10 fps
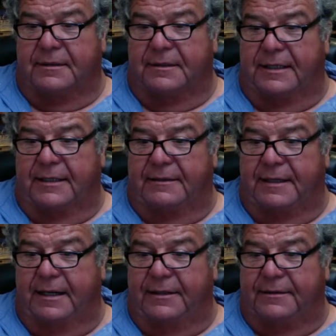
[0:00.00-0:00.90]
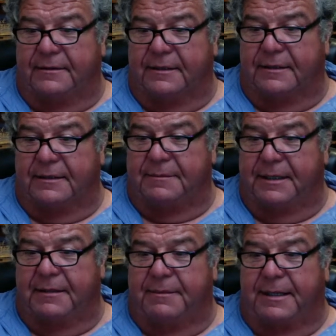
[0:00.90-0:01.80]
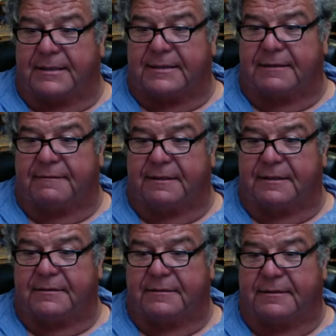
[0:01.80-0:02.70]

Thank you, Daniel. I did make it back safely.